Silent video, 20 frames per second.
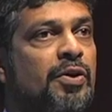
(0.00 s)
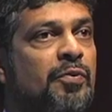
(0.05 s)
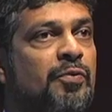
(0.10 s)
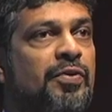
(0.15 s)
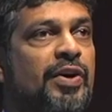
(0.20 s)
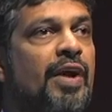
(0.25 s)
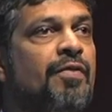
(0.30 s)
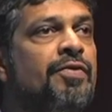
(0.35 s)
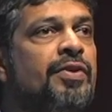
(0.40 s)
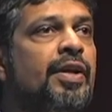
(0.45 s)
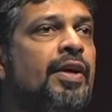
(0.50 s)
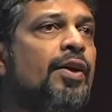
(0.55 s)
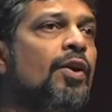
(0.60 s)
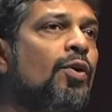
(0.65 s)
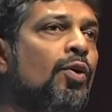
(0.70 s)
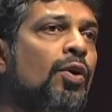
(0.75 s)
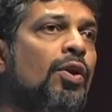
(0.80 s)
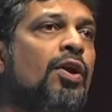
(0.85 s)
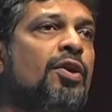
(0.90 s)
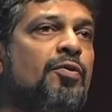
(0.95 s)
We haven't had a
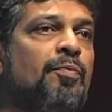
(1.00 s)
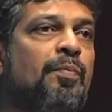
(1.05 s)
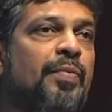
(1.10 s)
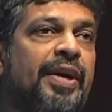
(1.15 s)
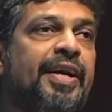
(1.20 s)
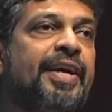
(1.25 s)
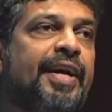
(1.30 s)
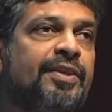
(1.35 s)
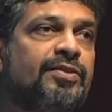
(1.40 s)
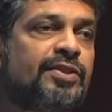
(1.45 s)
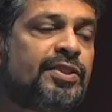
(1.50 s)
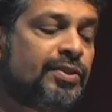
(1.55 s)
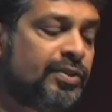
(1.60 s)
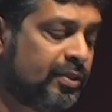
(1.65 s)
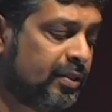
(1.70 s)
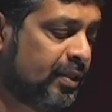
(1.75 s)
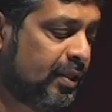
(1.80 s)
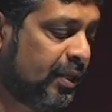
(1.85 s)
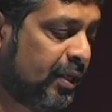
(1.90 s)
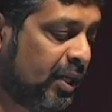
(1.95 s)
whole lot of big exits.